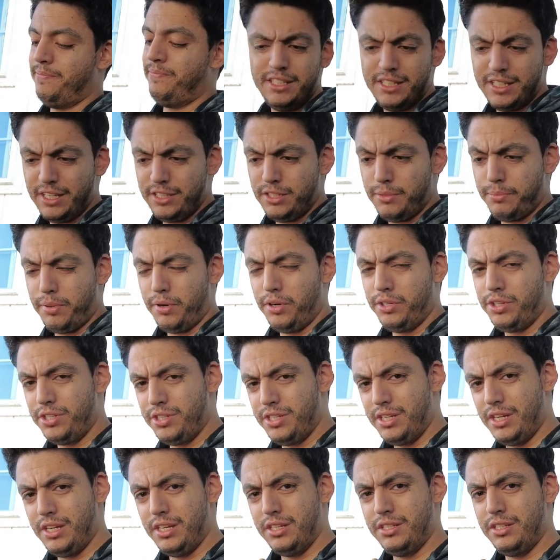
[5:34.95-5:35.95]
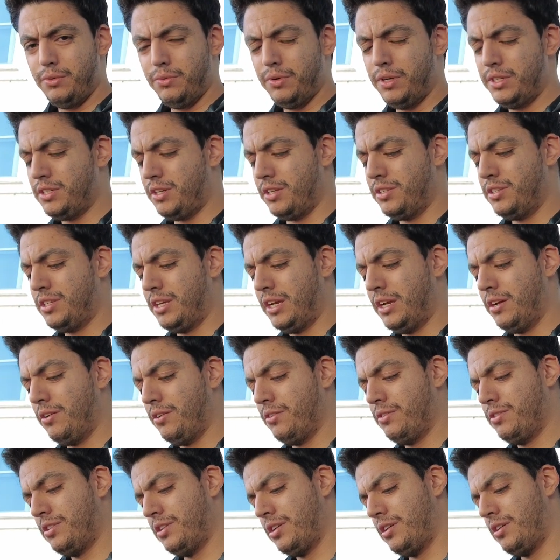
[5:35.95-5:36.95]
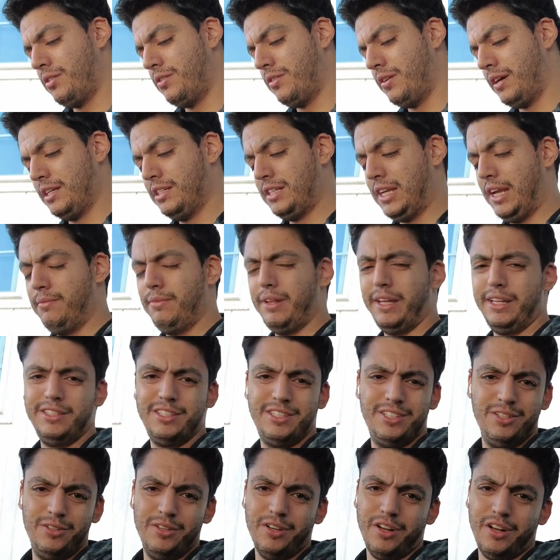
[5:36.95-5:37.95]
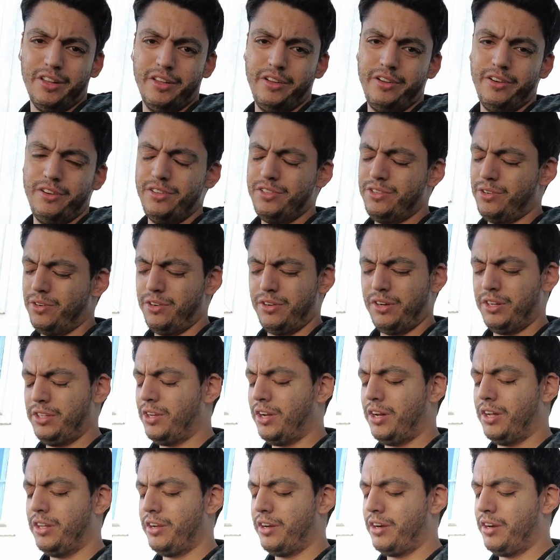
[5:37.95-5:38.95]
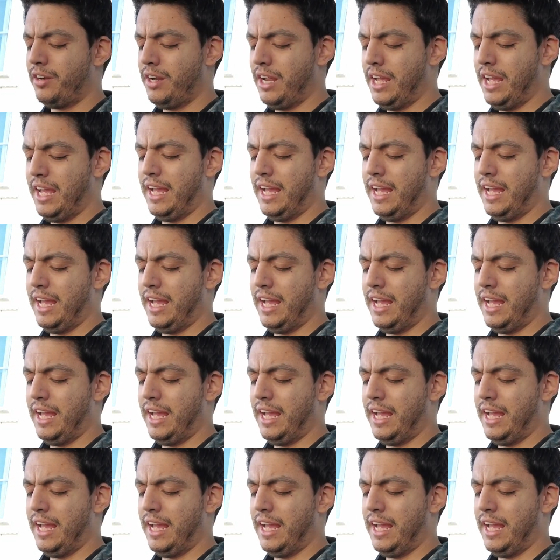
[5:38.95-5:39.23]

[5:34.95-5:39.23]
I decided to purchase it because it was on sale, so I saved like $2 or $1,